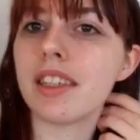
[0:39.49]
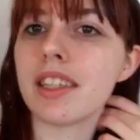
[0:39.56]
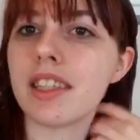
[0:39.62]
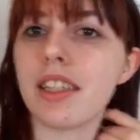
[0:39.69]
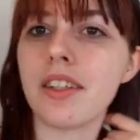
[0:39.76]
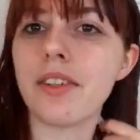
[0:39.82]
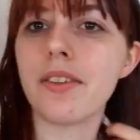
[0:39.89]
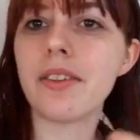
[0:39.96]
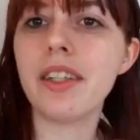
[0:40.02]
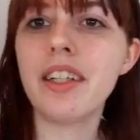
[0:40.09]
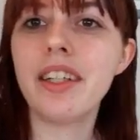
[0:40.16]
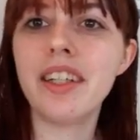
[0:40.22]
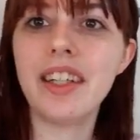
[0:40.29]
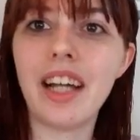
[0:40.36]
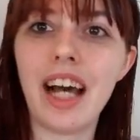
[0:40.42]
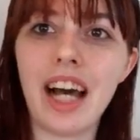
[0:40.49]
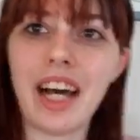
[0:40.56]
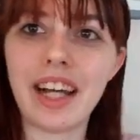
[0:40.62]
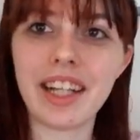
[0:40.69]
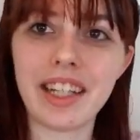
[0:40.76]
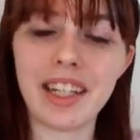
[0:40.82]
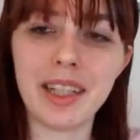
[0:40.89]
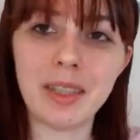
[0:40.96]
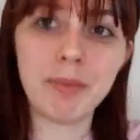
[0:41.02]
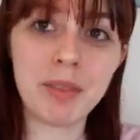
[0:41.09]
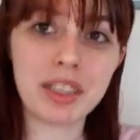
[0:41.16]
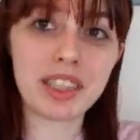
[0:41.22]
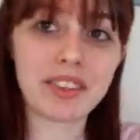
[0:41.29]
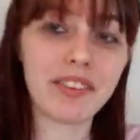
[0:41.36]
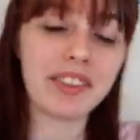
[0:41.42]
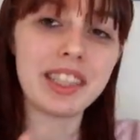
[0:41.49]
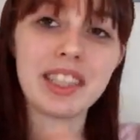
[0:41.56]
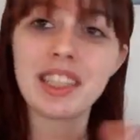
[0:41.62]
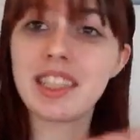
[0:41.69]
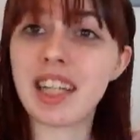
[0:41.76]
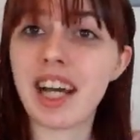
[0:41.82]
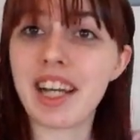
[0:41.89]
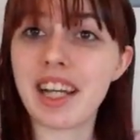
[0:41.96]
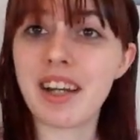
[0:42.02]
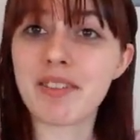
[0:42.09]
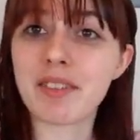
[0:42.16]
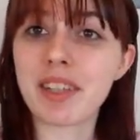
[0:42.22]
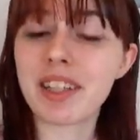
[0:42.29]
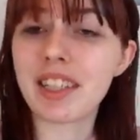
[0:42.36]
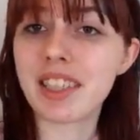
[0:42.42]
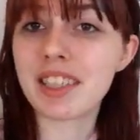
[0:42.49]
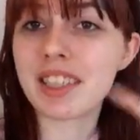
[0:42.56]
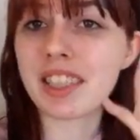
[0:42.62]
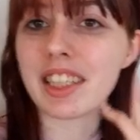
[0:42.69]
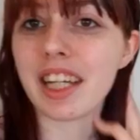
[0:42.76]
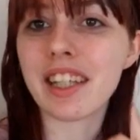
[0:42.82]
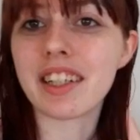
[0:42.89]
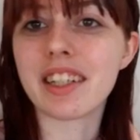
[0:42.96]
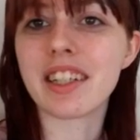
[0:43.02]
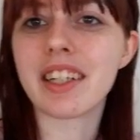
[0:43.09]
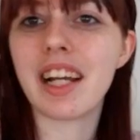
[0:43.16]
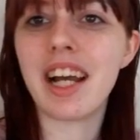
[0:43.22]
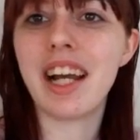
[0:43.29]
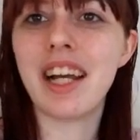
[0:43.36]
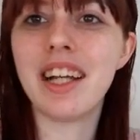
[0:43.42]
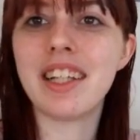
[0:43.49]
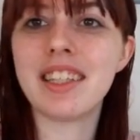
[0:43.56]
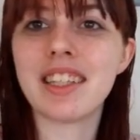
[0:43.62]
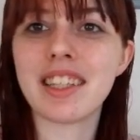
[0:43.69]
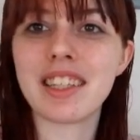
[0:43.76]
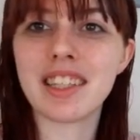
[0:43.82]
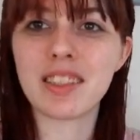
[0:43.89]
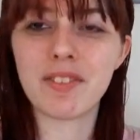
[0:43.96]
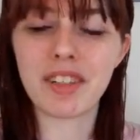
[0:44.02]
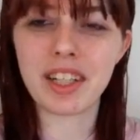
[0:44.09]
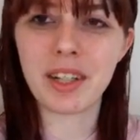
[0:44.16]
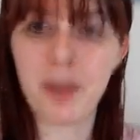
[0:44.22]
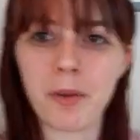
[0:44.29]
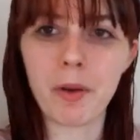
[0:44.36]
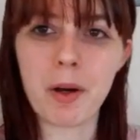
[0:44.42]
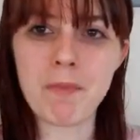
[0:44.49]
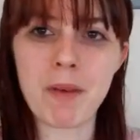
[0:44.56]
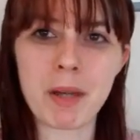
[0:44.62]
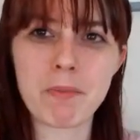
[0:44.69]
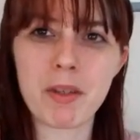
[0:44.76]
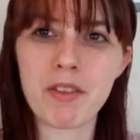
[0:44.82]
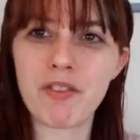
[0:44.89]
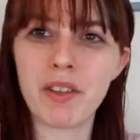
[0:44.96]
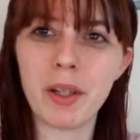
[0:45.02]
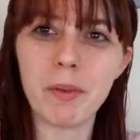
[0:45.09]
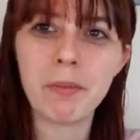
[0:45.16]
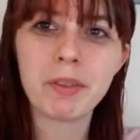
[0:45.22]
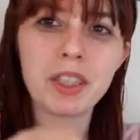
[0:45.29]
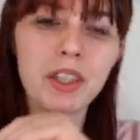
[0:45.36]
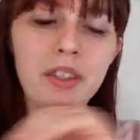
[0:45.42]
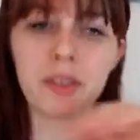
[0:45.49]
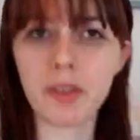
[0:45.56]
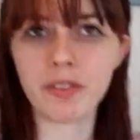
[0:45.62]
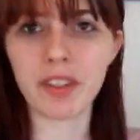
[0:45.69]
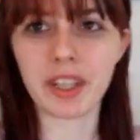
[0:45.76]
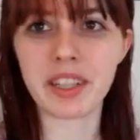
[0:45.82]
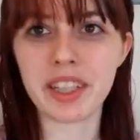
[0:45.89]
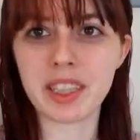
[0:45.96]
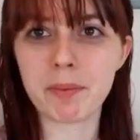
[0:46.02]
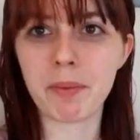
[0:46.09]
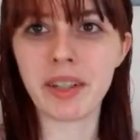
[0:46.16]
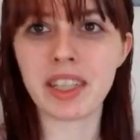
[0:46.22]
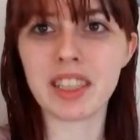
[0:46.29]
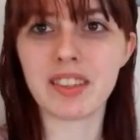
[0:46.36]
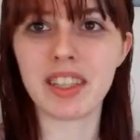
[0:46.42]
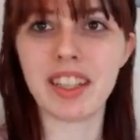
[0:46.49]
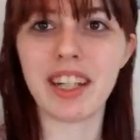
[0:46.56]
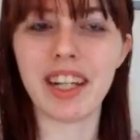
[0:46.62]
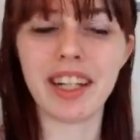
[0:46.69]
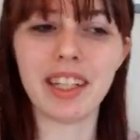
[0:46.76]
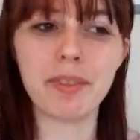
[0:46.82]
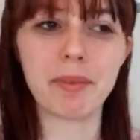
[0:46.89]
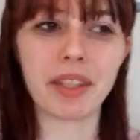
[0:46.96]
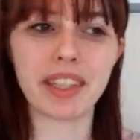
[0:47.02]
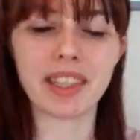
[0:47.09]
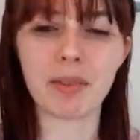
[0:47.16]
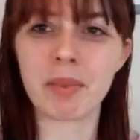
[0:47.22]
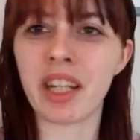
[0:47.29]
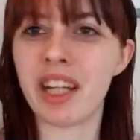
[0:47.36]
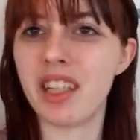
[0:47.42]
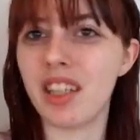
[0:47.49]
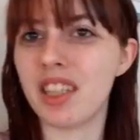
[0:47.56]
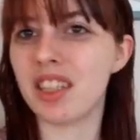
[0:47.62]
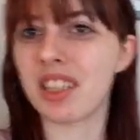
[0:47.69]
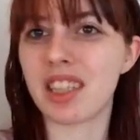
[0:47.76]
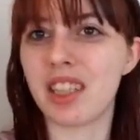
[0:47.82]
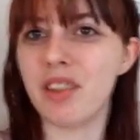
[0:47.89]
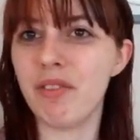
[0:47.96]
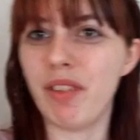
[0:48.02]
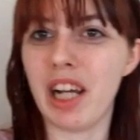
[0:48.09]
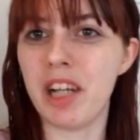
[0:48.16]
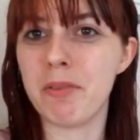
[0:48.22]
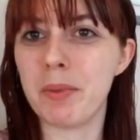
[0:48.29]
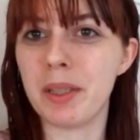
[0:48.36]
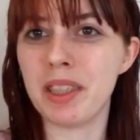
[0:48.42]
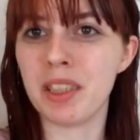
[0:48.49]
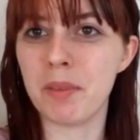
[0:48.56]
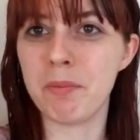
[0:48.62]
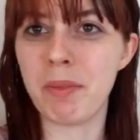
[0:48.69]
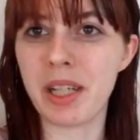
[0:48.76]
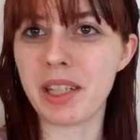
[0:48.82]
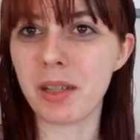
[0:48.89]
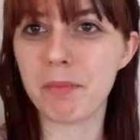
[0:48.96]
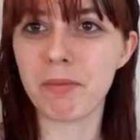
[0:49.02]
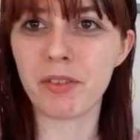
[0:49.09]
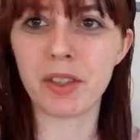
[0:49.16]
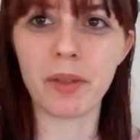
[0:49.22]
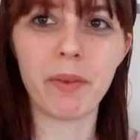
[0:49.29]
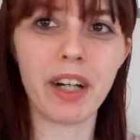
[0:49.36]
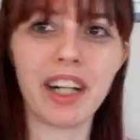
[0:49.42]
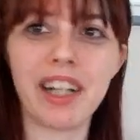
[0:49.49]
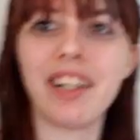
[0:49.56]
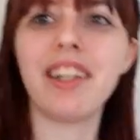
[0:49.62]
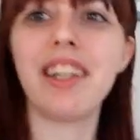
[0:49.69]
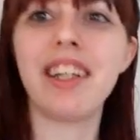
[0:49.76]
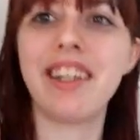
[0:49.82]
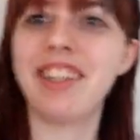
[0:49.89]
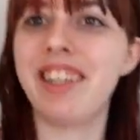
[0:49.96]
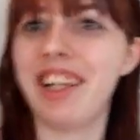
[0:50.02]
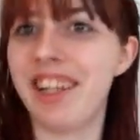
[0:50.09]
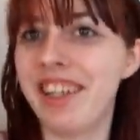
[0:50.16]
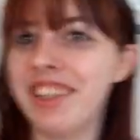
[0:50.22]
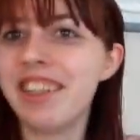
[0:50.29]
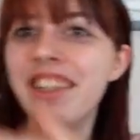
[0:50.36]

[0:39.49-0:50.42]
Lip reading: So I am just going to tie everything together, and this video might be filmed through various points of the day because I'm kind of just going to vibe in some makeup for a while and then